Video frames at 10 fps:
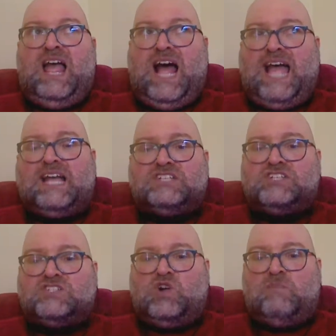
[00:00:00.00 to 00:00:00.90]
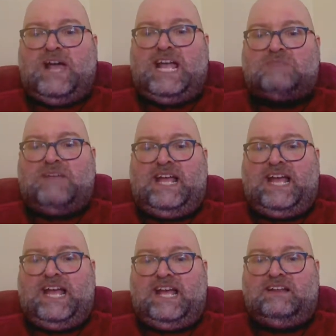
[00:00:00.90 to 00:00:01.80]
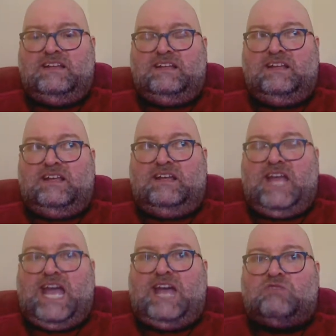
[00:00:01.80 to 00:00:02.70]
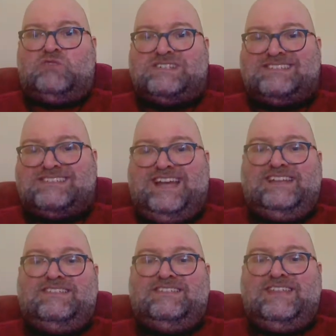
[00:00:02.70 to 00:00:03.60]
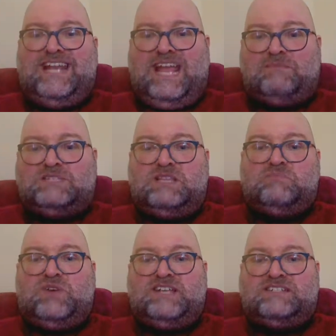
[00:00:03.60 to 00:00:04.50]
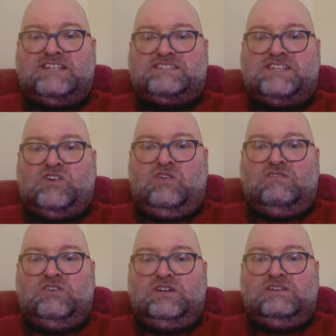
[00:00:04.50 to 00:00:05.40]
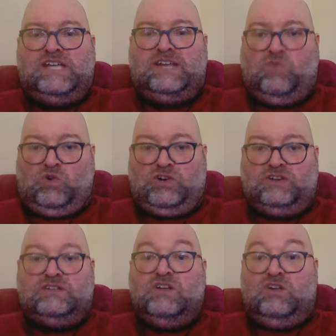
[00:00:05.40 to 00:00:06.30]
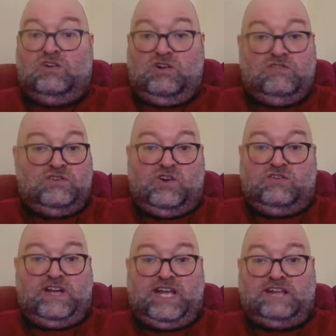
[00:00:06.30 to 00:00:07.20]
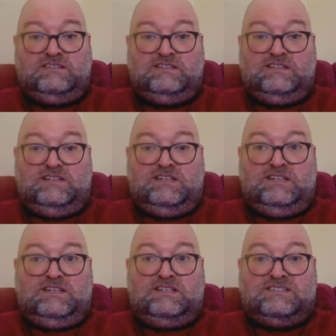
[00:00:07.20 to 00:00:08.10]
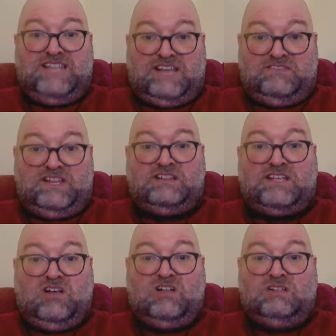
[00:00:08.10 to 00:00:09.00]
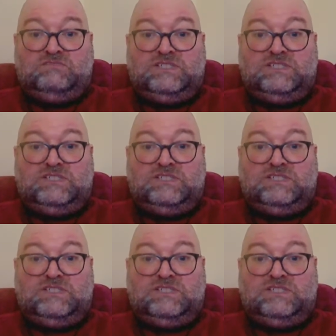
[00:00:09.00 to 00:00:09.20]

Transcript: I could just go back in my head and recite the names of the presidents in over in order over and over again until I felt calm.